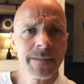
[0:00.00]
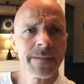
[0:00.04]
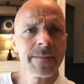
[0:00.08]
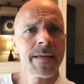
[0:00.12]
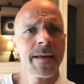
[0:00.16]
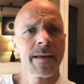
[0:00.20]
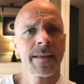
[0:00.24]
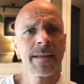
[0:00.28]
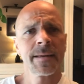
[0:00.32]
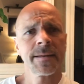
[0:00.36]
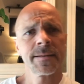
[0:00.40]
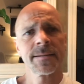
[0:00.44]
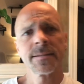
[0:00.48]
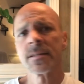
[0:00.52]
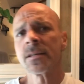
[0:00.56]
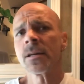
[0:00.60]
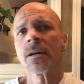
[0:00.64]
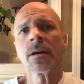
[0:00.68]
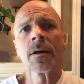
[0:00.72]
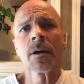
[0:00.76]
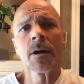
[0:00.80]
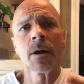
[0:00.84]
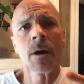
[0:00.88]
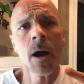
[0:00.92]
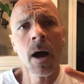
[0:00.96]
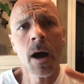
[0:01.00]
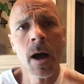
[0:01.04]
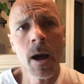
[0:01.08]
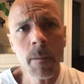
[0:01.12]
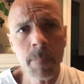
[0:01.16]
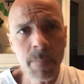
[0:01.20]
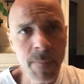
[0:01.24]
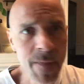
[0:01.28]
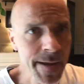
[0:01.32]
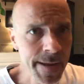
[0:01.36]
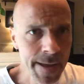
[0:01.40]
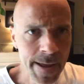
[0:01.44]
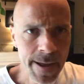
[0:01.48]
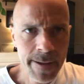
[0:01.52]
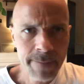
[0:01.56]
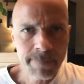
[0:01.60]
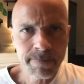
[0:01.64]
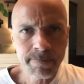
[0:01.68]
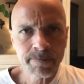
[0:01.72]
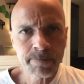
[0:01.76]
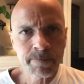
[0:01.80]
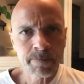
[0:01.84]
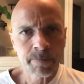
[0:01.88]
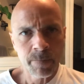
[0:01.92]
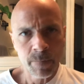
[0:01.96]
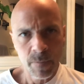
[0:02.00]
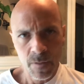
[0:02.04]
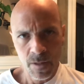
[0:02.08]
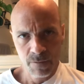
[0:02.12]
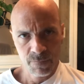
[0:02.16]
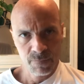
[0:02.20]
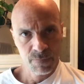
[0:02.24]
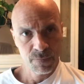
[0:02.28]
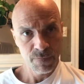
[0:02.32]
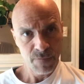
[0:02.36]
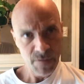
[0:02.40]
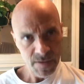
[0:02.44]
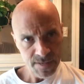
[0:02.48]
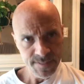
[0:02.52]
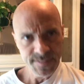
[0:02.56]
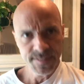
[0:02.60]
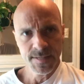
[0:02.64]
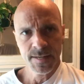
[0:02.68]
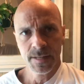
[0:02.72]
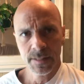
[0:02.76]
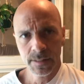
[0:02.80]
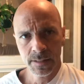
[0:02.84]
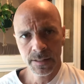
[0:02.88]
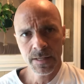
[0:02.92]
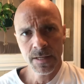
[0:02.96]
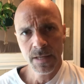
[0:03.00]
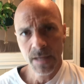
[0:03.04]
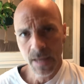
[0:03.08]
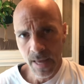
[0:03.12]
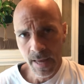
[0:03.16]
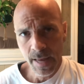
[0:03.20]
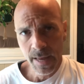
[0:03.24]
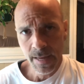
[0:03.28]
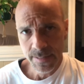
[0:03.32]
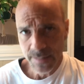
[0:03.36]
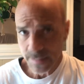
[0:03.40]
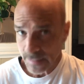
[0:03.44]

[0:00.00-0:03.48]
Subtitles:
that is, they can't. They physically can't,